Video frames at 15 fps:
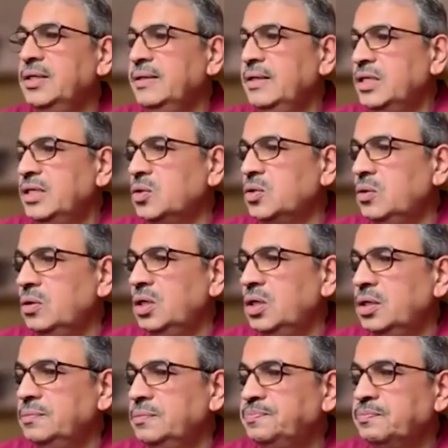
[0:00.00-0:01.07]

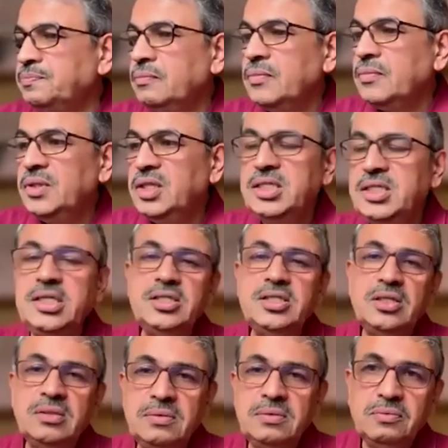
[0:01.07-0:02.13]
So this
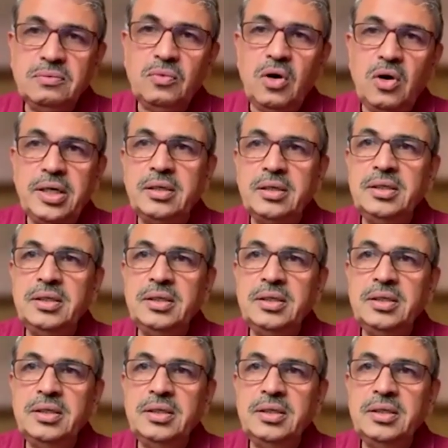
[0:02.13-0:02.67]
is what